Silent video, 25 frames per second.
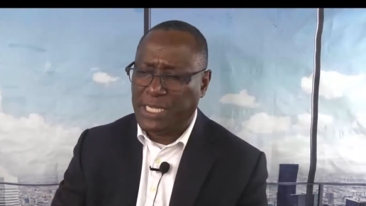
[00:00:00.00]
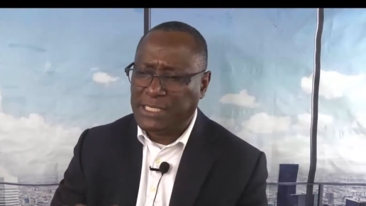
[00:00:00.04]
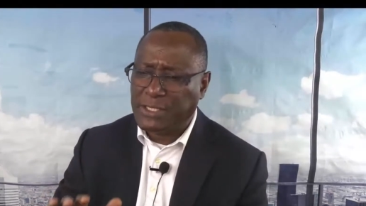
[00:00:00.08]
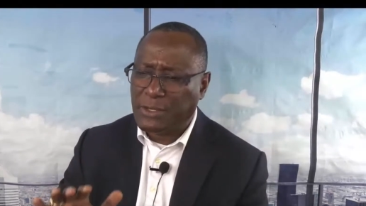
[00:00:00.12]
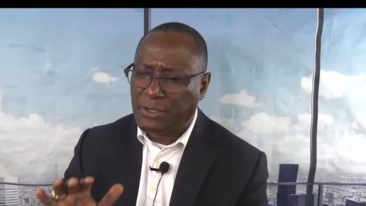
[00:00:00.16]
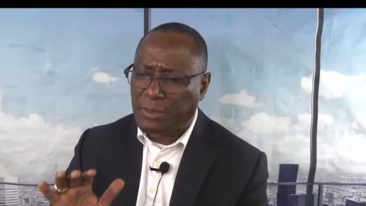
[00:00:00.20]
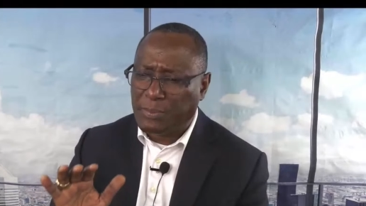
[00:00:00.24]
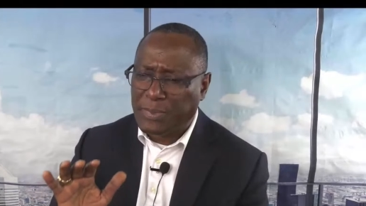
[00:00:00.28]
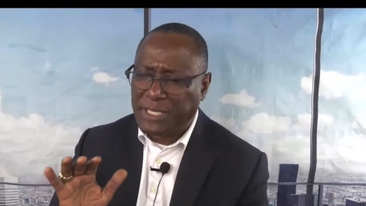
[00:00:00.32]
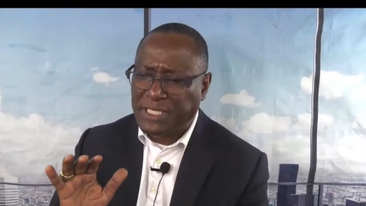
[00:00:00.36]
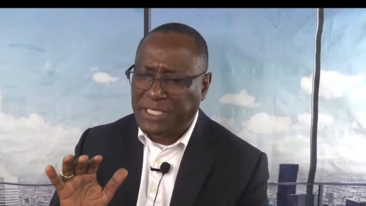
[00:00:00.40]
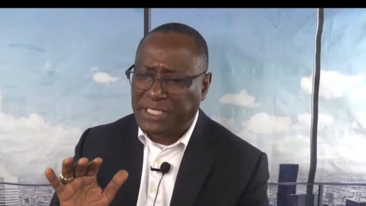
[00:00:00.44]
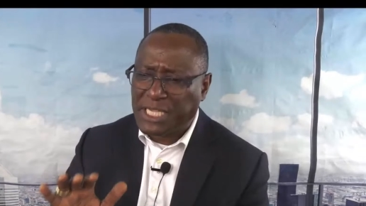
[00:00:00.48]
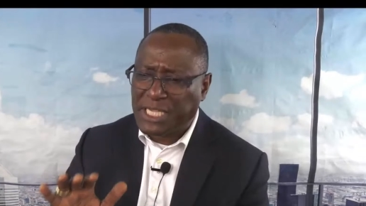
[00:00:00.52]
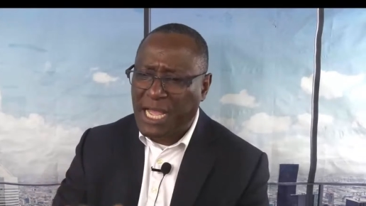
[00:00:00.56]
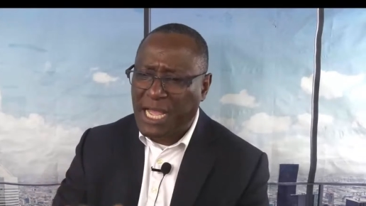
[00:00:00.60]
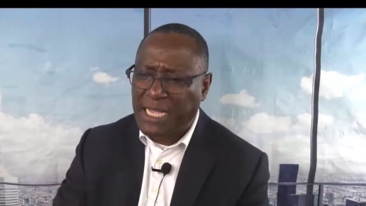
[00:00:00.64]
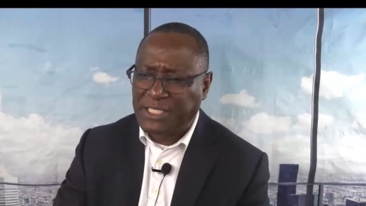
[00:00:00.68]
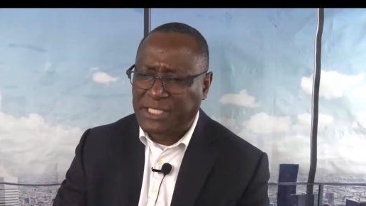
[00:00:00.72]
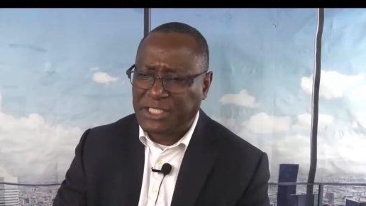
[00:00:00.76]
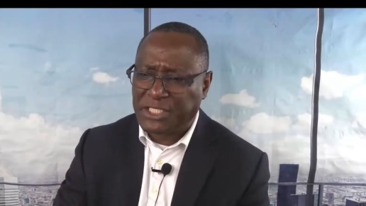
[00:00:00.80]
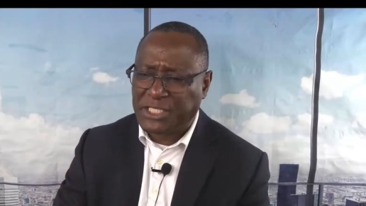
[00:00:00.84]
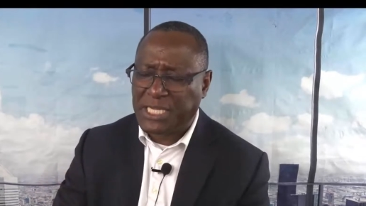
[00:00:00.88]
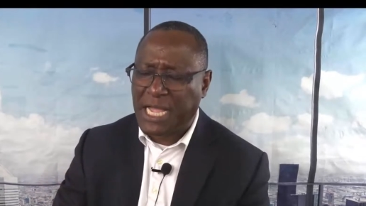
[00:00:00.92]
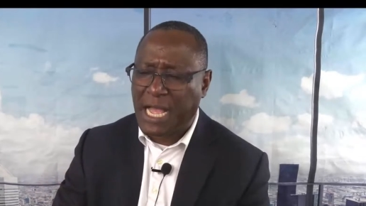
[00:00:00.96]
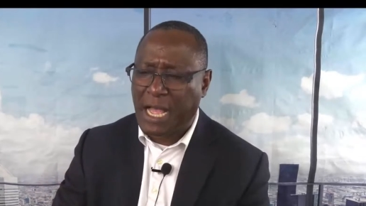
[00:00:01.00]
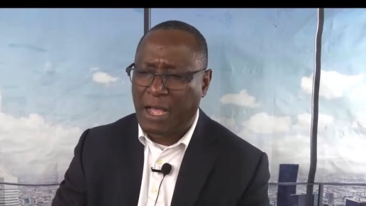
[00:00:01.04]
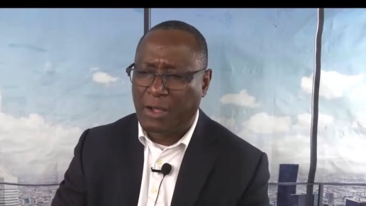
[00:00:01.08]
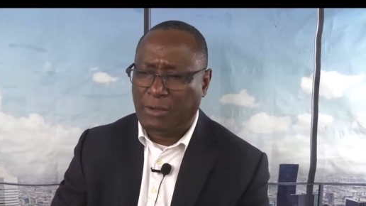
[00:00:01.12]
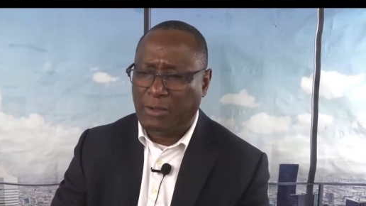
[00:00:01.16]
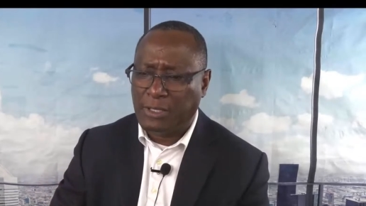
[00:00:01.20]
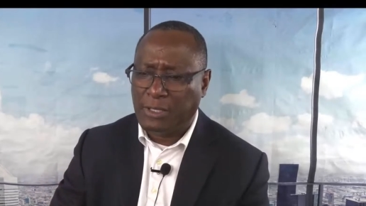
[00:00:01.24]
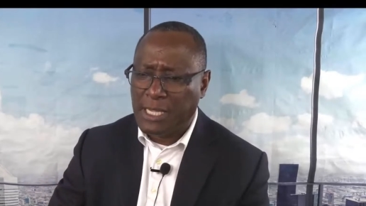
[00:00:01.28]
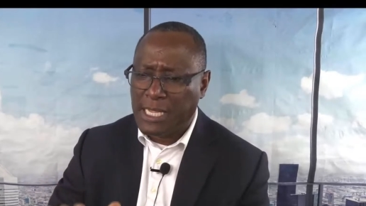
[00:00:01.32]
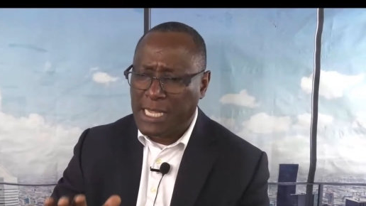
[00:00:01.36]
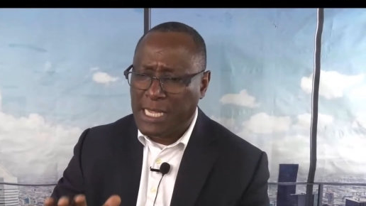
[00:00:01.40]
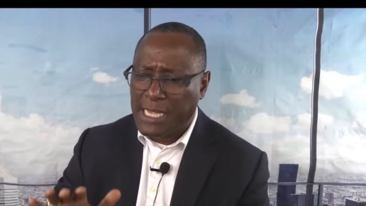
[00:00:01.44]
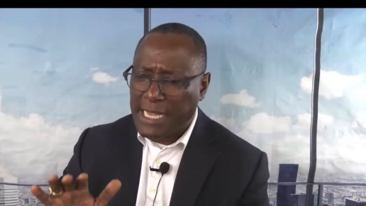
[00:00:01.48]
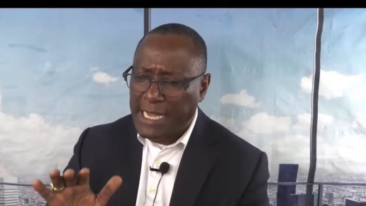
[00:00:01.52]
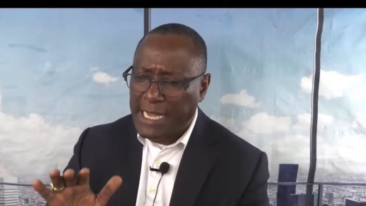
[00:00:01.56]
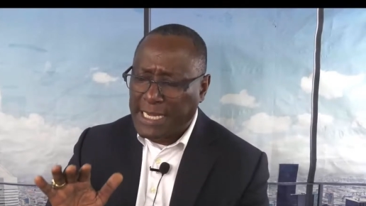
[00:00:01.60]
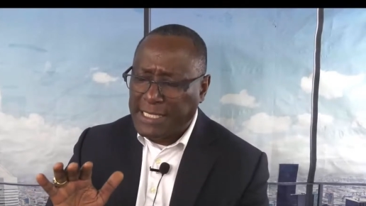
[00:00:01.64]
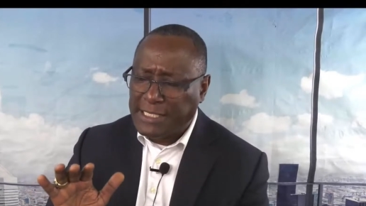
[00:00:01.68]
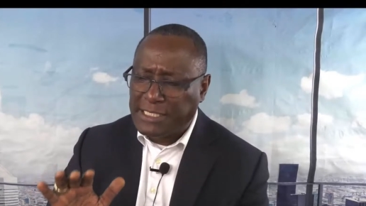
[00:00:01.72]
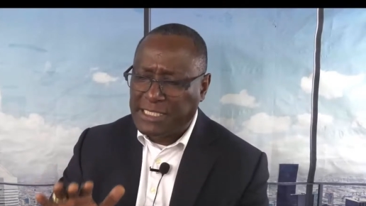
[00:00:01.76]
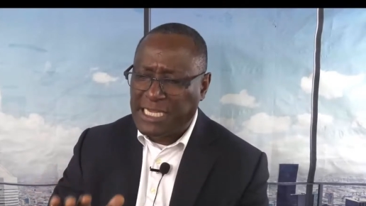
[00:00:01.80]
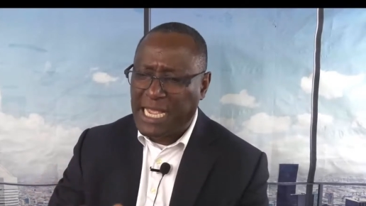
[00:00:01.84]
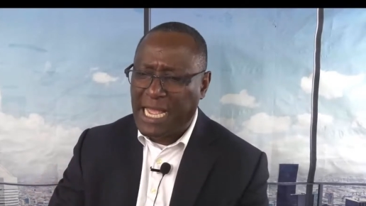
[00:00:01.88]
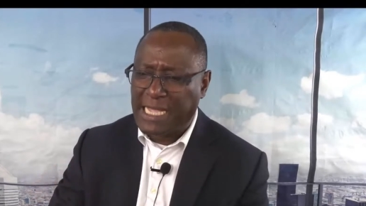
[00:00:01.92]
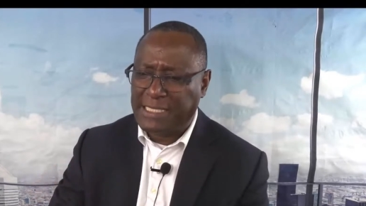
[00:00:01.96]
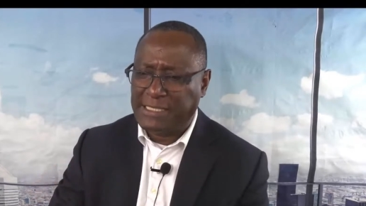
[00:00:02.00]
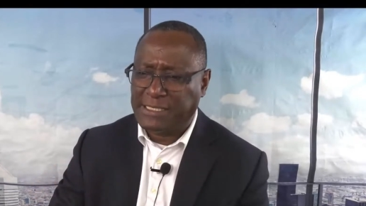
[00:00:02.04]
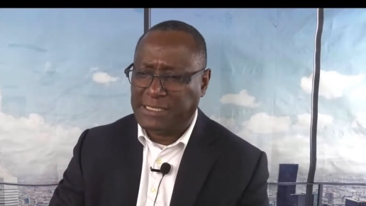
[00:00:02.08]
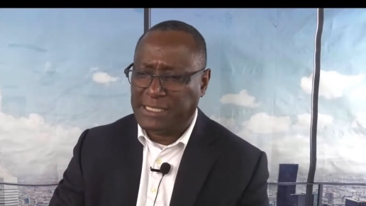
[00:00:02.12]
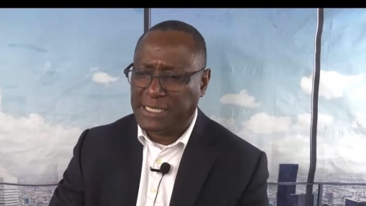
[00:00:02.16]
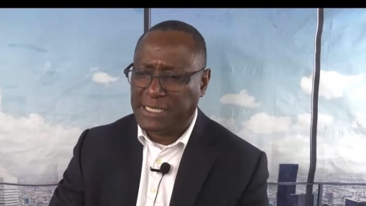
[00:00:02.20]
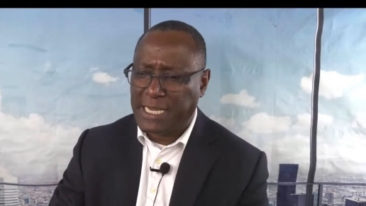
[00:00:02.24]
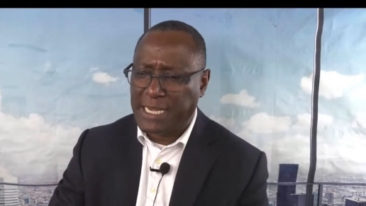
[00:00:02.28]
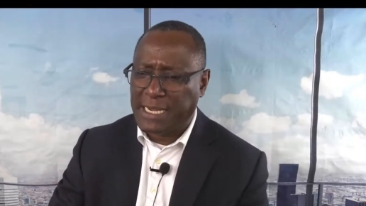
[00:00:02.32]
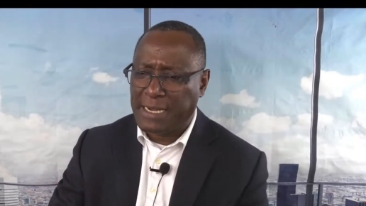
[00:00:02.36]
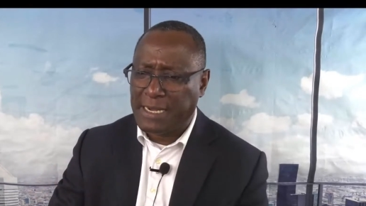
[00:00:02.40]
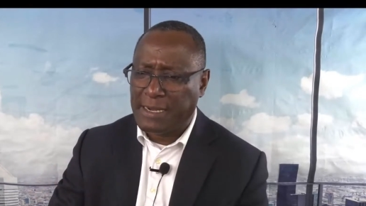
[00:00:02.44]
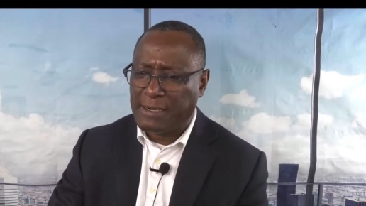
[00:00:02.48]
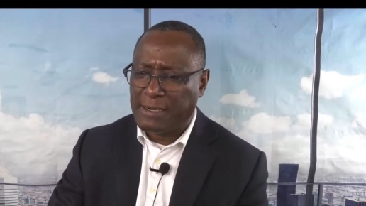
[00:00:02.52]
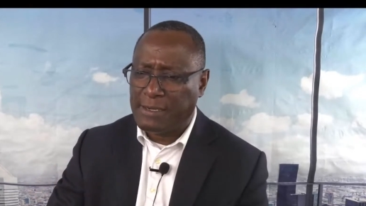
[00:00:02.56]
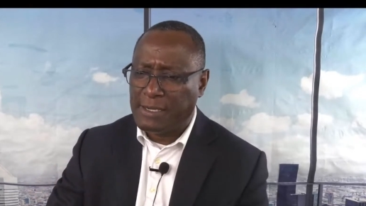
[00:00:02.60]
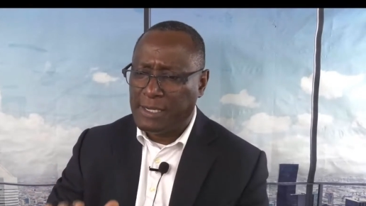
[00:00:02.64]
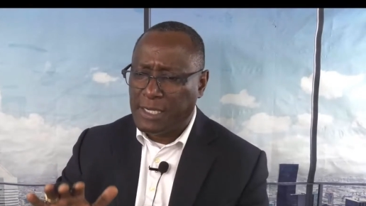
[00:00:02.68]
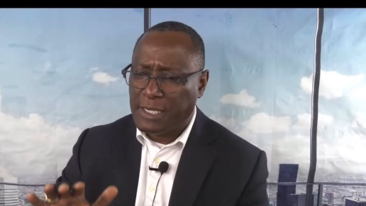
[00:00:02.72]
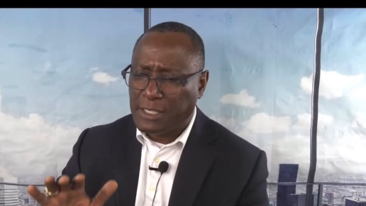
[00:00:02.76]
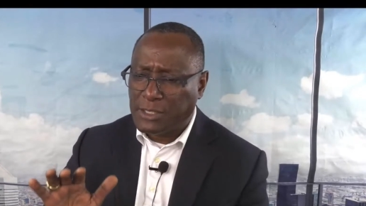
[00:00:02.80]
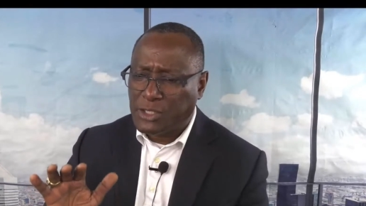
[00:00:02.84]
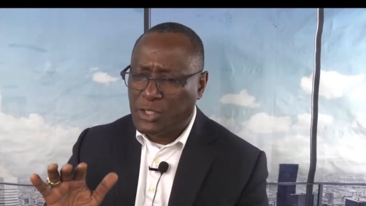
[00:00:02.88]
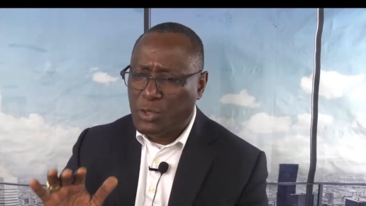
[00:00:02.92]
He's going to be touched down in Tanzania